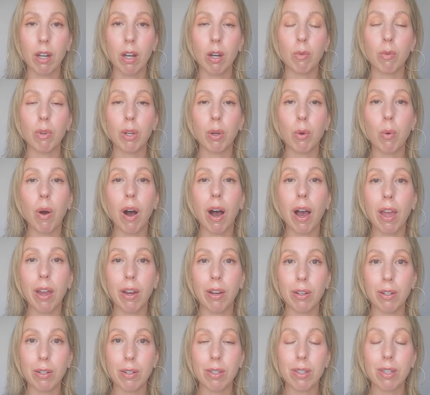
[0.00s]

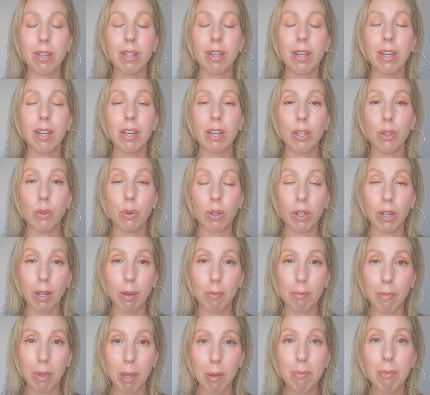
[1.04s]
requires your
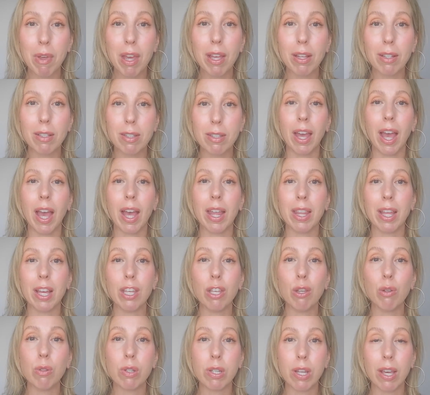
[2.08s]
commitment and that
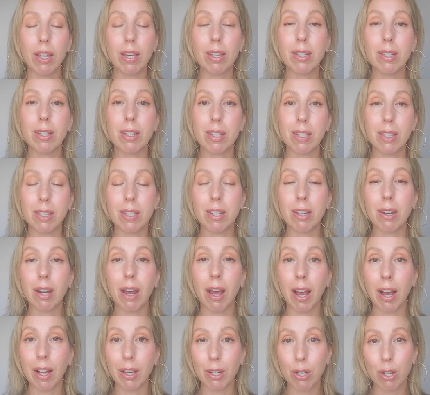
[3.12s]
you take consistent
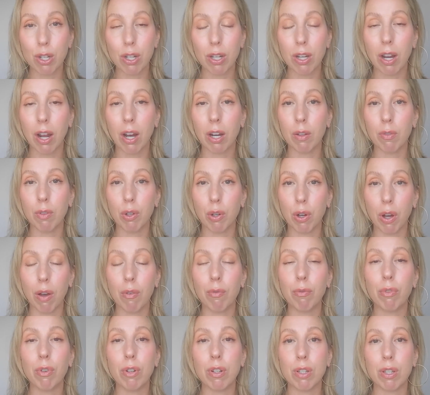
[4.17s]
action out of your
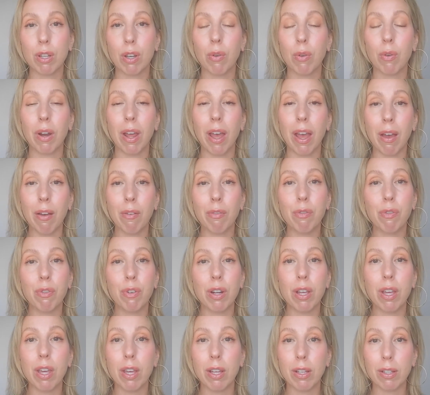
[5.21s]
comfort zone
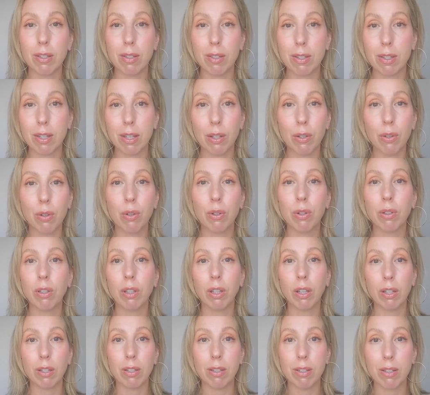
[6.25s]
every single
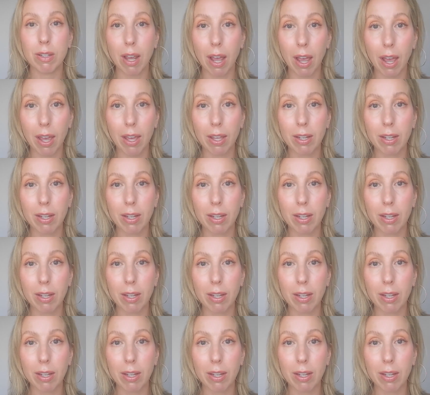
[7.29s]
day.